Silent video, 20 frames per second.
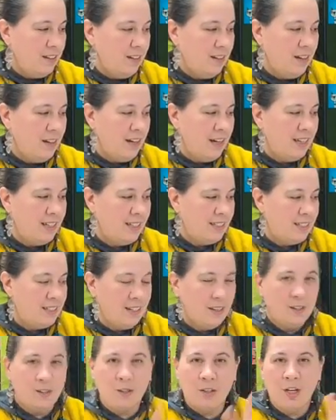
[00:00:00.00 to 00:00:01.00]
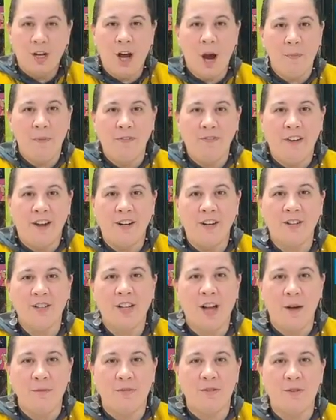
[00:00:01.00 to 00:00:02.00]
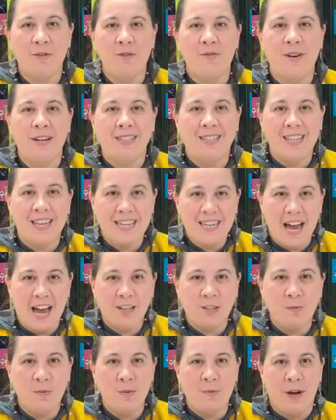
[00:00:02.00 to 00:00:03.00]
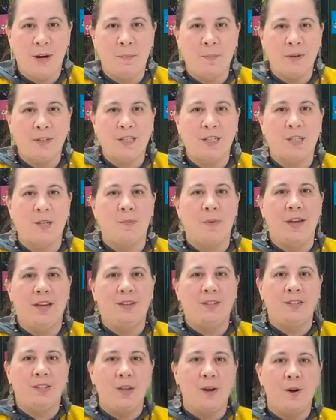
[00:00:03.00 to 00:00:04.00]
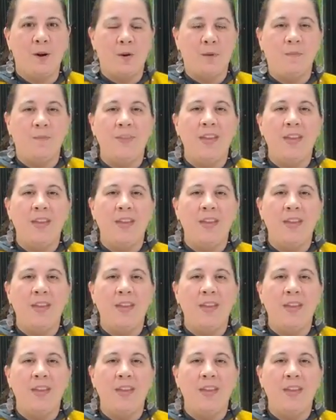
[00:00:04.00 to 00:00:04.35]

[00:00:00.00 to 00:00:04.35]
uh, a couple vendors come through and say, yes, we want to participate. So